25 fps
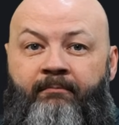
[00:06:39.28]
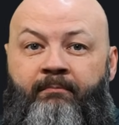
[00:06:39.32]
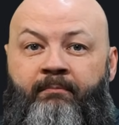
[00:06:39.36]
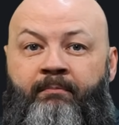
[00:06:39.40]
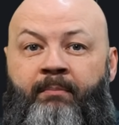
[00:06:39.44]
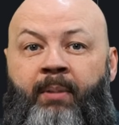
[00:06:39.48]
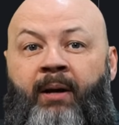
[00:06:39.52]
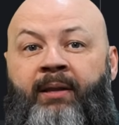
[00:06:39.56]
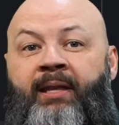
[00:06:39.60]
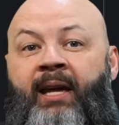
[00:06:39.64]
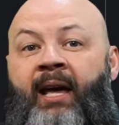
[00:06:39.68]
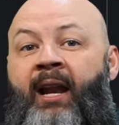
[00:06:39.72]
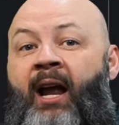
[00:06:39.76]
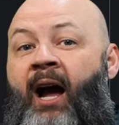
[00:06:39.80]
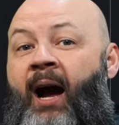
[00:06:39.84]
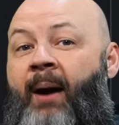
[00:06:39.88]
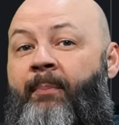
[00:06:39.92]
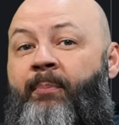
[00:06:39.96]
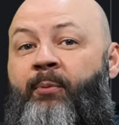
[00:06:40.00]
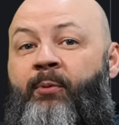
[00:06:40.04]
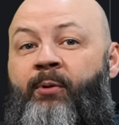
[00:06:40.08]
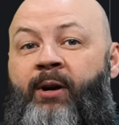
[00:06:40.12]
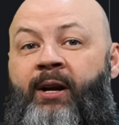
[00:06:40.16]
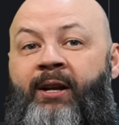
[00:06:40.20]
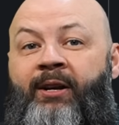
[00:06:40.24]
But that
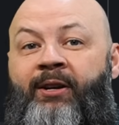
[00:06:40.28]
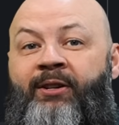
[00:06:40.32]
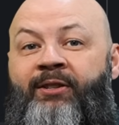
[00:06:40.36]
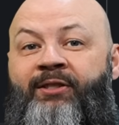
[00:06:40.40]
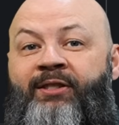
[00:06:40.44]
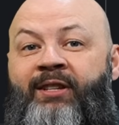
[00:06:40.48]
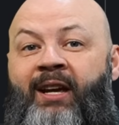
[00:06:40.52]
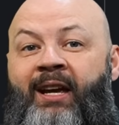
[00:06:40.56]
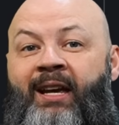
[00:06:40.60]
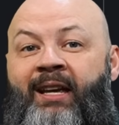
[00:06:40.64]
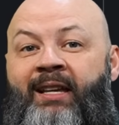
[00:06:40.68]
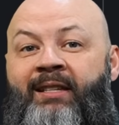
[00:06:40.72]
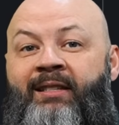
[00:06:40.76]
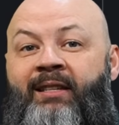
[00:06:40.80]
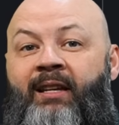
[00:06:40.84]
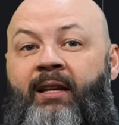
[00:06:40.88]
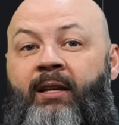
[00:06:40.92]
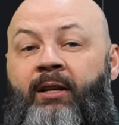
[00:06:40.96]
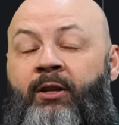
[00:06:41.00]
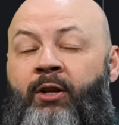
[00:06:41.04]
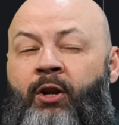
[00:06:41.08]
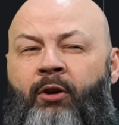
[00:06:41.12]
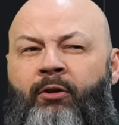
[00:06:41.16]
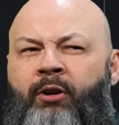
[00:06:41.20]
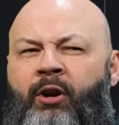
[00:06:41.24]
operator says,
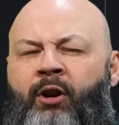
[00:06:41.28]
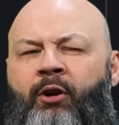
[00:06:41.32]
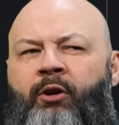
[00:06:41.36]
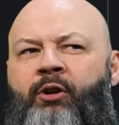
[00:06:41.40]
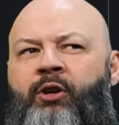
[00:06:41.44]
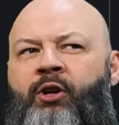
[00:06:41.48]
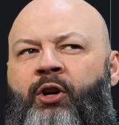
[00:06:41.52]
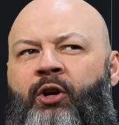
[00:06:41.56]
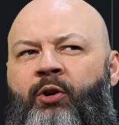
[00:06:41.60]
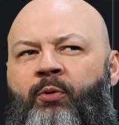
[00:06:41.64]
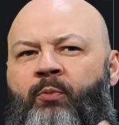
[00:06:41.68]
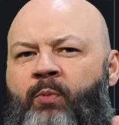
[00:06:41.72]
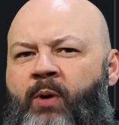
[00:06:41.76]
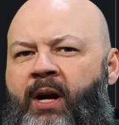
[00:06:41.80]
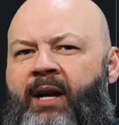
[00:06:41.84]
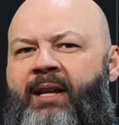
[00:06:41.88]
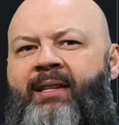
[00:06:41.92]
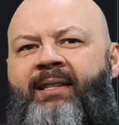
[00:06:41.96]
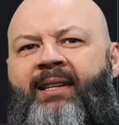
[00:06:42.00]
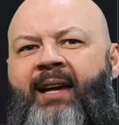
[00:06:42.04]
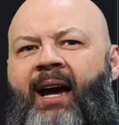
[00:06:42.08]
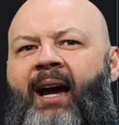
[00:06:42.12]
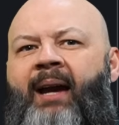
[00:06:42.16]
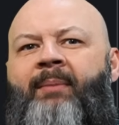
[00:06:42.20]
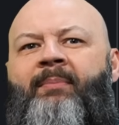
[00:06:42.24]
no, no, your
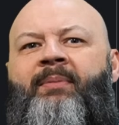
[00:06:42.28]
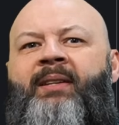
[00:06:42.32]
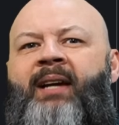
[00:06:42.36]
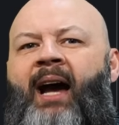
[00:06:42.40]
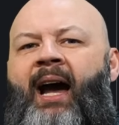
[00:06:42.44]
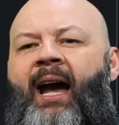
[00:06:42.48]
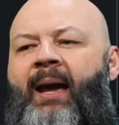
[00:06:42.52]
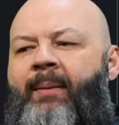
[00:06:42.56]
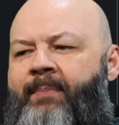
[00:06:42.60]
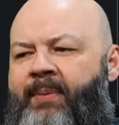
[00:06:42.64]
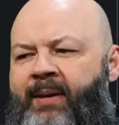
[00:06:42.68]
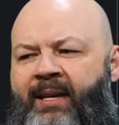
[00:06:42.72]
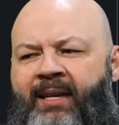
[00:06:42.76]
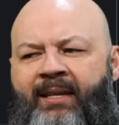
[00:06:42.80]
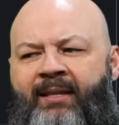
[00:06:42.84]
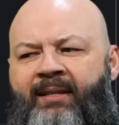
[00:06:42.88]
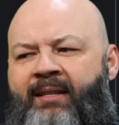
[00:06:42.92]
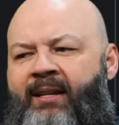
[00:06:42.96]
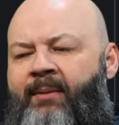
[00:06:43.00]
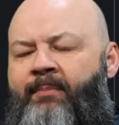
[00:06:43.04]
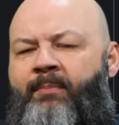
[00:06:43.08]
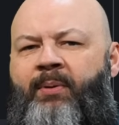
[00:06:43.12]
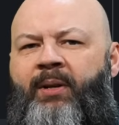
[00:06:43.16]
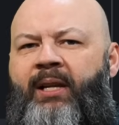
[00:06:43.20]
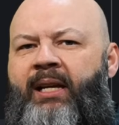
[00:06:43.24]
runtime type is
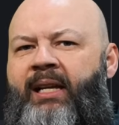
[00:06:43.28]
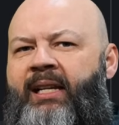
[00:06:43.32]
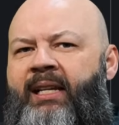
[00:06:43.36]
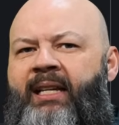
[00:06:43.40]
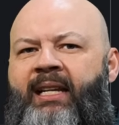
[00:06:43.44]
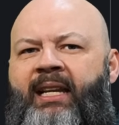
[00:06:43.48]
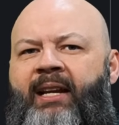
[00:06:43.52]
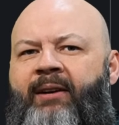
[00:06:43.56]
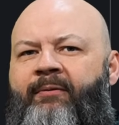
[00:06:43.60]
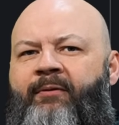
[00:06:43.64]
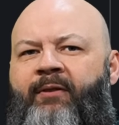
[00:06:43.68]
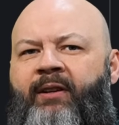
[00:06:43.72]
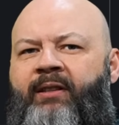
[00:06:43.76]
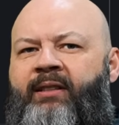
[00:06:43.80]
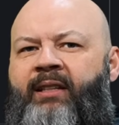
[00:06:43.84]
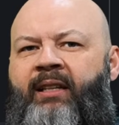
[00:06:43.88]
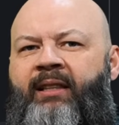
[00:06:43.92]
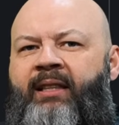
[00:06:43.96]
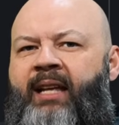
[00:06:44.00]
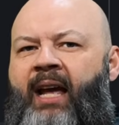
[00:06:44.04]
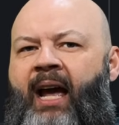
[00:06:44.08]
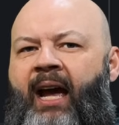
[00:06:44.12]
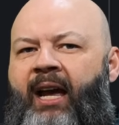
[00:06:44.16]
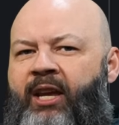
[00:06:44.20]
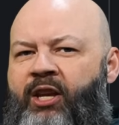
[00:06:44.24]
completely different than
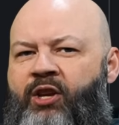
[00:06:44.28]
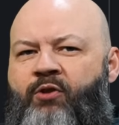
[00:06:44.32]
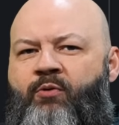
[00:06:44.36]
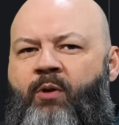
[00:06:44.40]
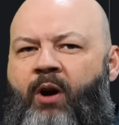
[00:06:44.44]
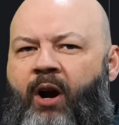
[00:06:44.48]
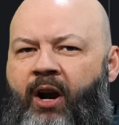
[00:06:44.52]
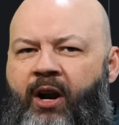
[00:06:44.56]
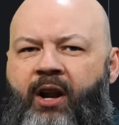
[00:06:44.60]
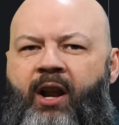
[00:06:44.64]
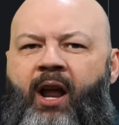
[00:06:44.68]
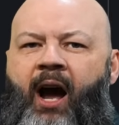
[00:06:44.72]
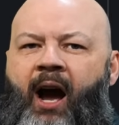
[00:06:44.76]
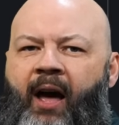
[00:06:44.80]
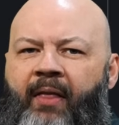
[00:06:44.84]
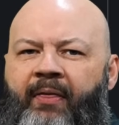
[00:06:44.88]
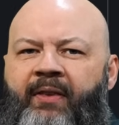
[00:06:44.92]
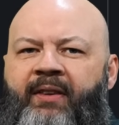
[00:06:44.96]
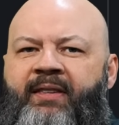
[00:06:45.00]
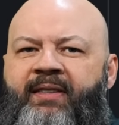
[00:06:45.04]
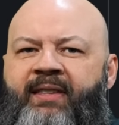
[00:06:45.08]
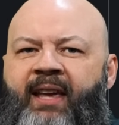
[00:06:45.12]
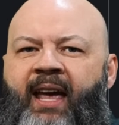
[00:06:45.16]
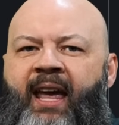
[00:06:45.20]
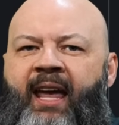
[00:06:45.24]
that. You are not the
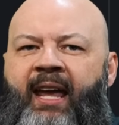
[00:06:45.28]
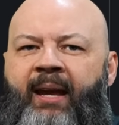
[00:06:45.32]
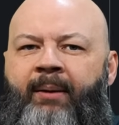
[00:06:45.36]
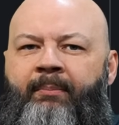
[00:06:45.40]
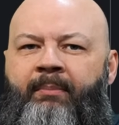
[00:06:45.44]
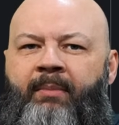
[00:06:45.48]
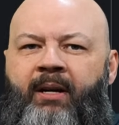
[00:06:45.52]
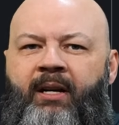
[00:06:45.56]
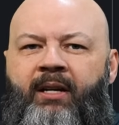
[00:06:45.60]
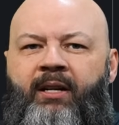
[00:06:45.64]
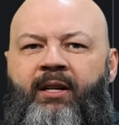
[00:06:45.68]
same.